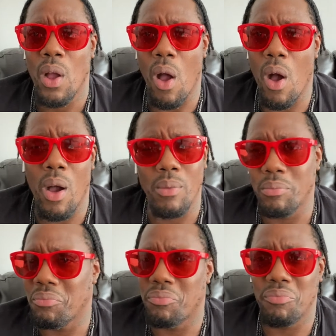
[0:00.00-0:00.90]

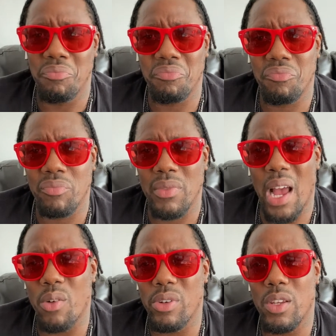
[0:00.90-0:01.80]
I
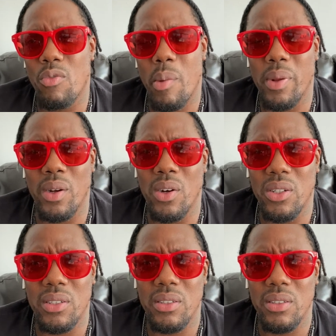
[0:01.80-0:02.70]
don't really remember the hook.